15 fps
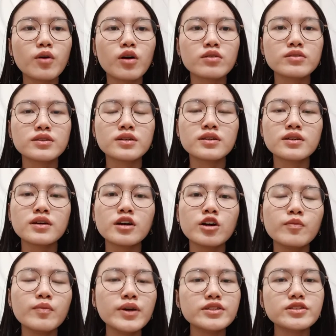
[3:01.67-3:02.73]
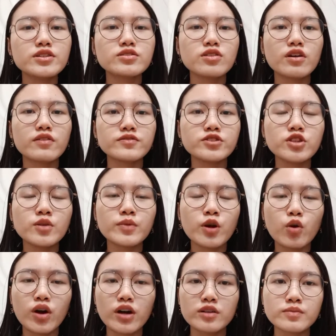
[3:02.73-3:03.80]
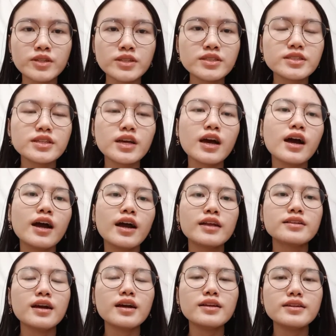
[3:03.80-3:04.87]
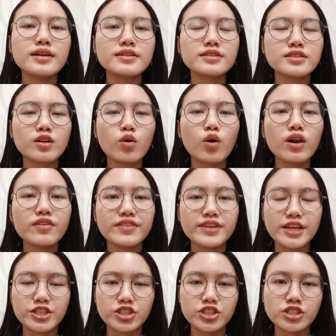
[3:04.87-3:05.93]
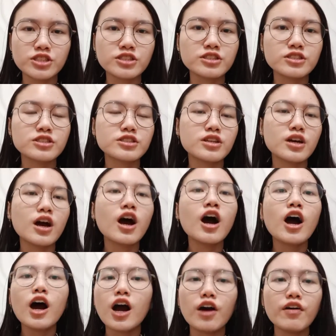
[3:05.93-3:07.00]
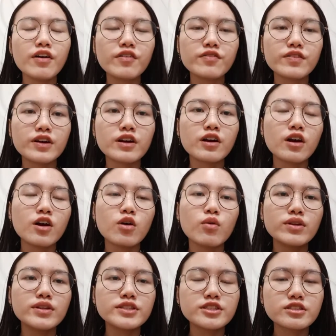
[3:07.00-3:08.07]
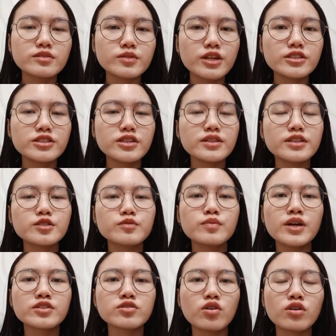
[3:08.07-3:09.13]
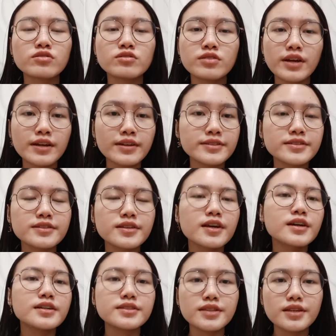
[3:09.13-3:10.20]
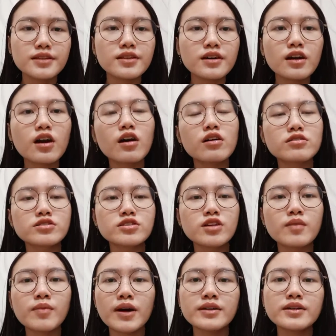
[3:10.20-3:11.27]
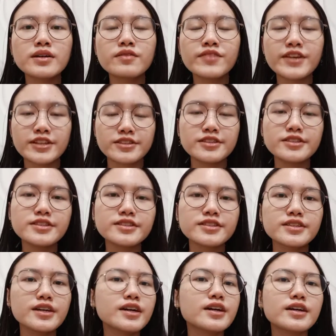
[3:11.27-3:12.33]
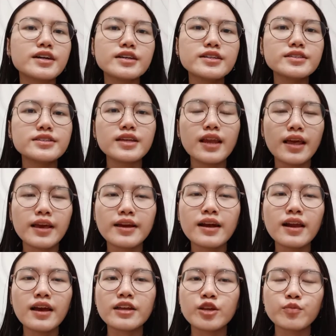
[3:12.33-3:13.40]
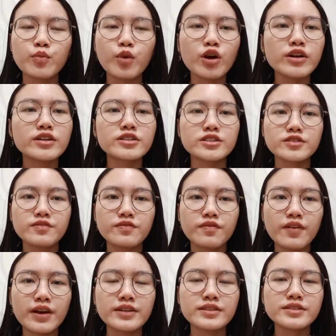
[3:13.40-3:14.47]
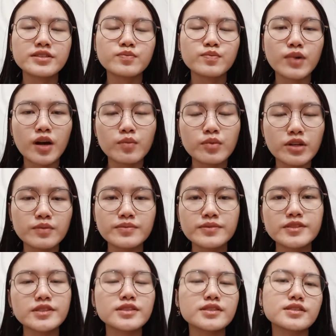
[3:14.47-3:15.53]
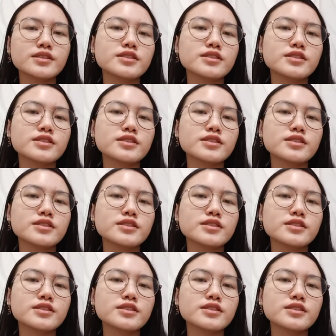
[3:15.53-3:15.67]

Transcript: on the basis of job requirements and candidates' qualifications. However, when discrimination is based on race, gender, or some other factors, it is illegal and employers face problems.